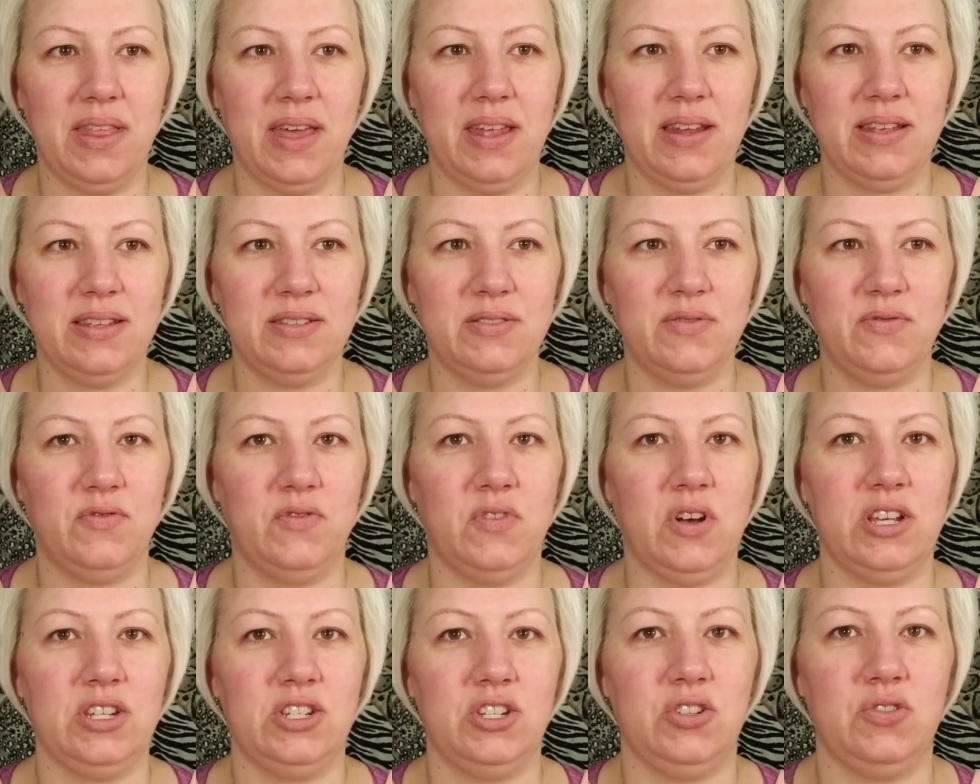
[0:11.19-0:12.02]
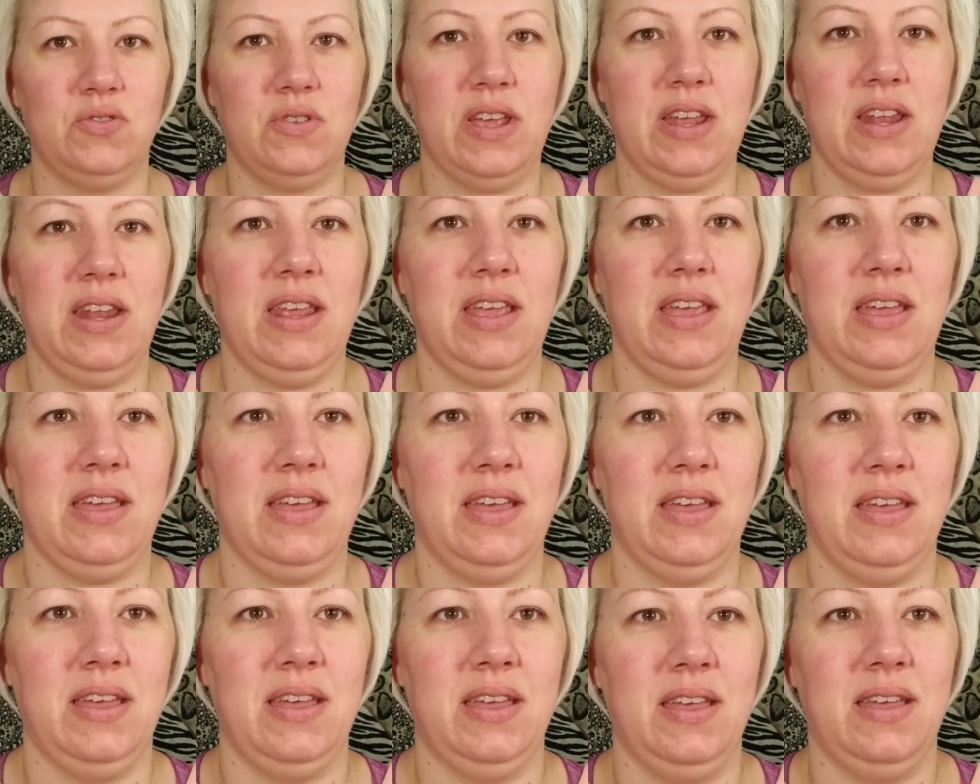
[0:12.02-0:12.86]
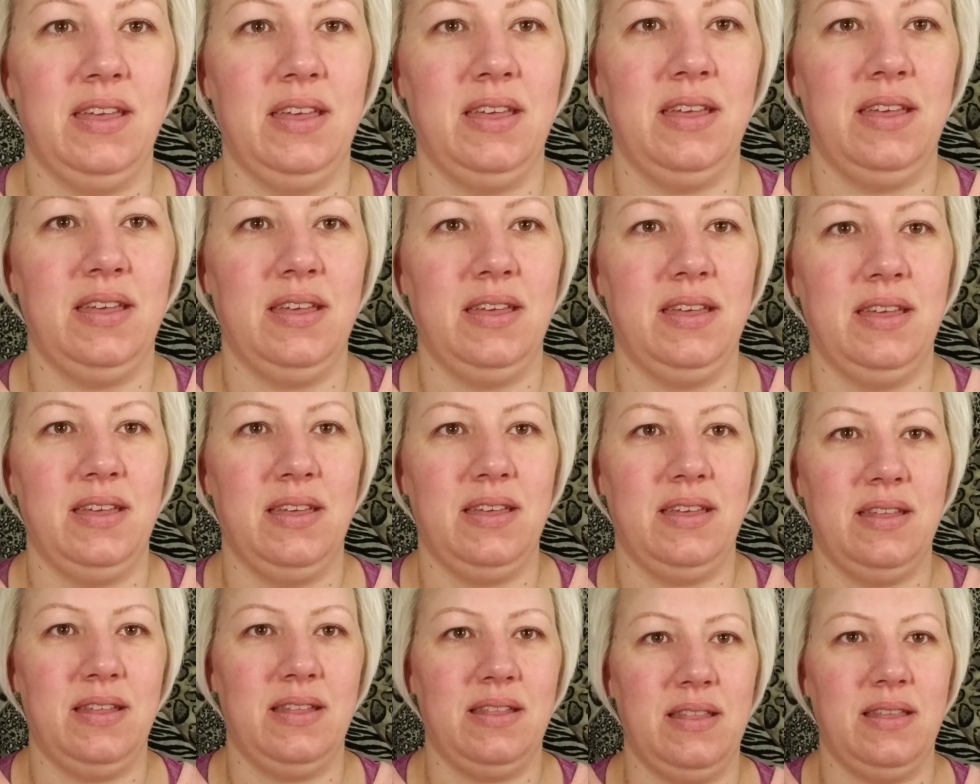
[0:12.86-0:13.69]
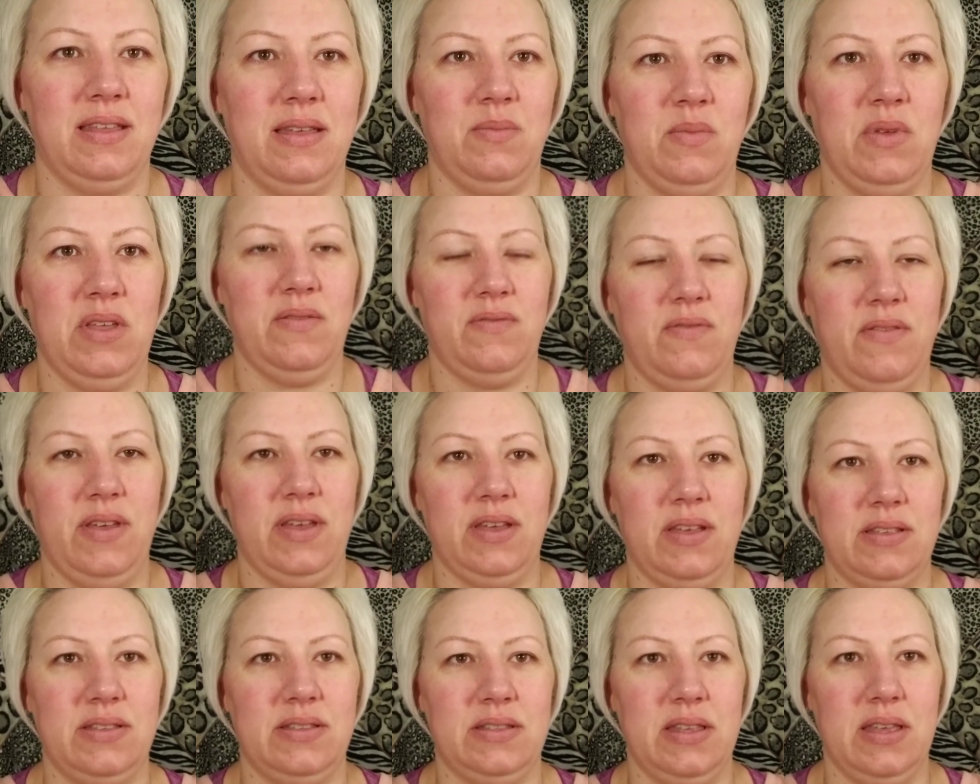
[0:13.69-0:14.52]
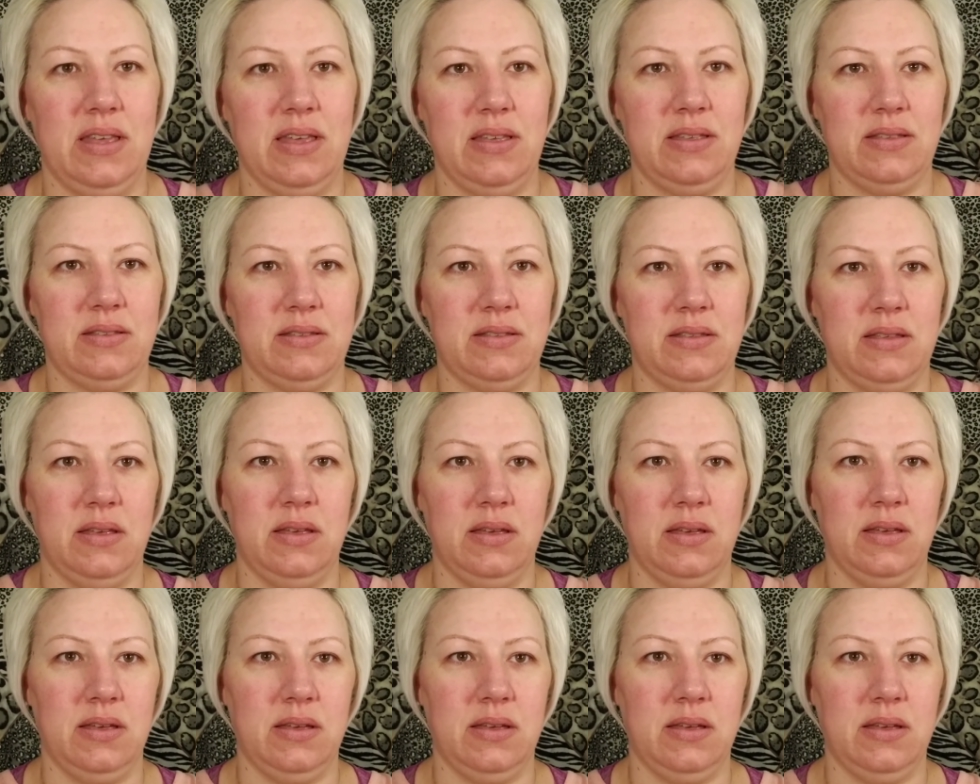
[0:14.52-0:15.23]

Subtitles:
That is frustrating. Let me fix this.